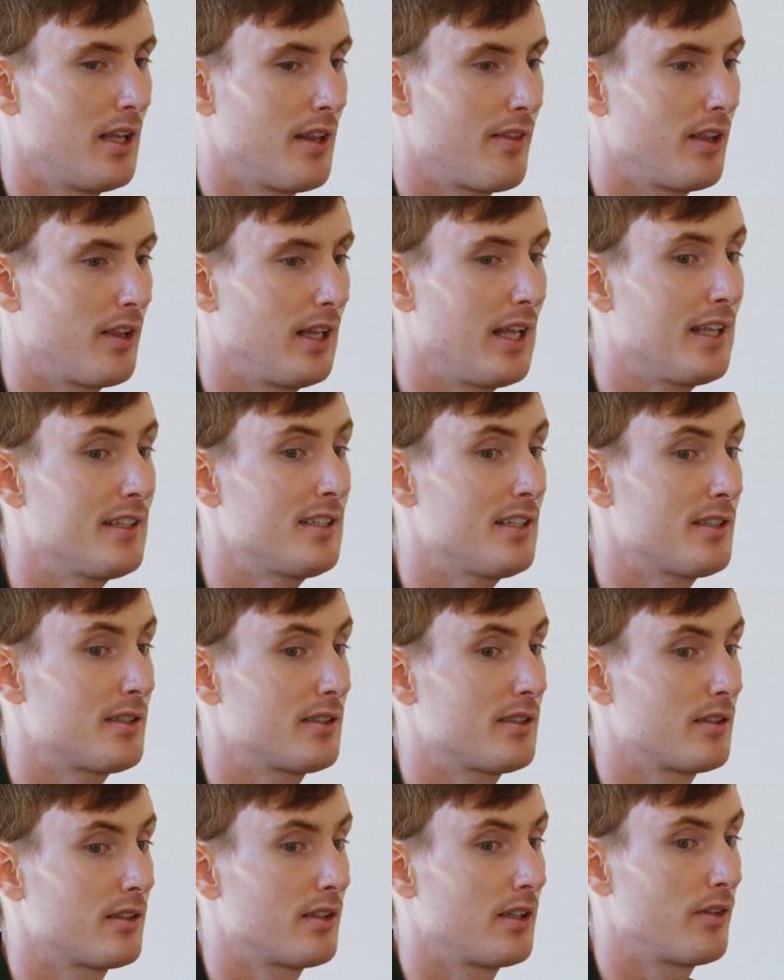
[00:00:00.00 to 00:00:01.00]
The latency
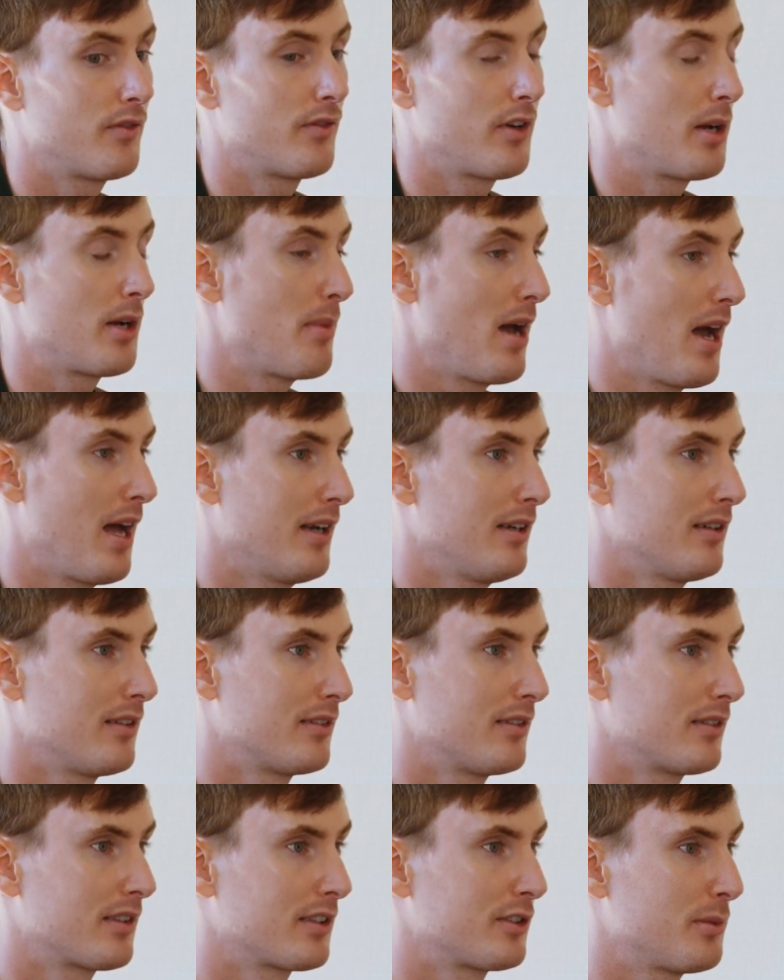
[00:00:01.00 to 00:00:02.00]
is very bad,
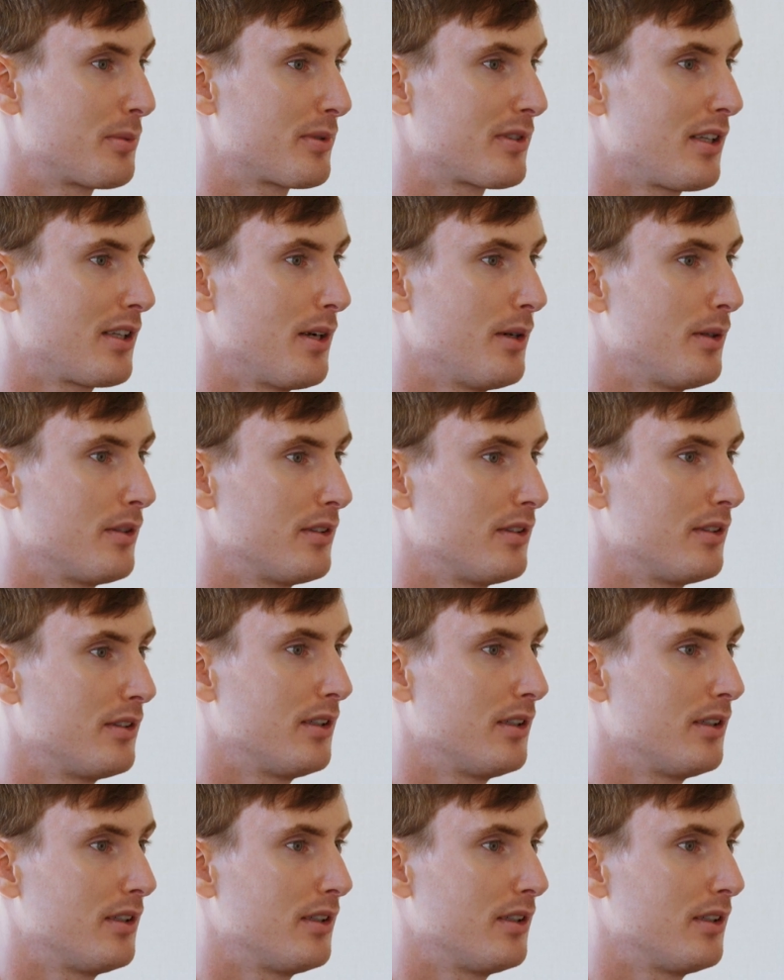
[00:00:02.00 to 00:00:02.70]
like super slow.